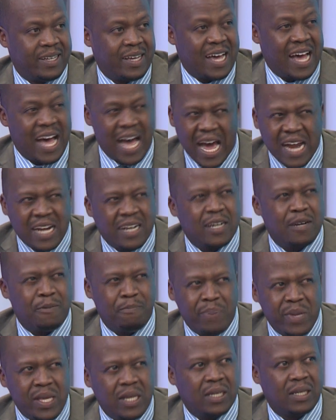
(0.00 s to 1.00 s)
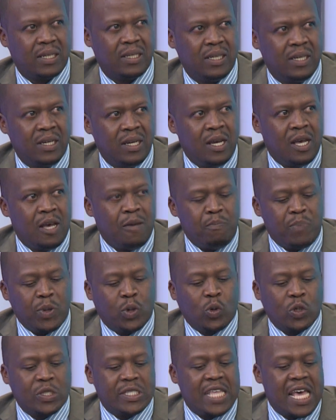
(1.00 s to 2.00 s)
100 bill.
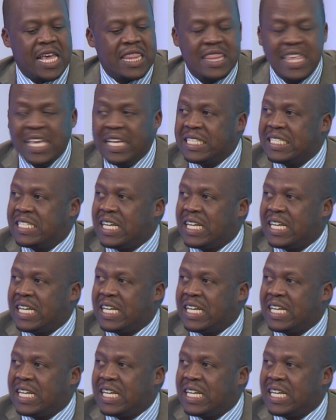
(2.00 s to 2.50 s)
Because there are things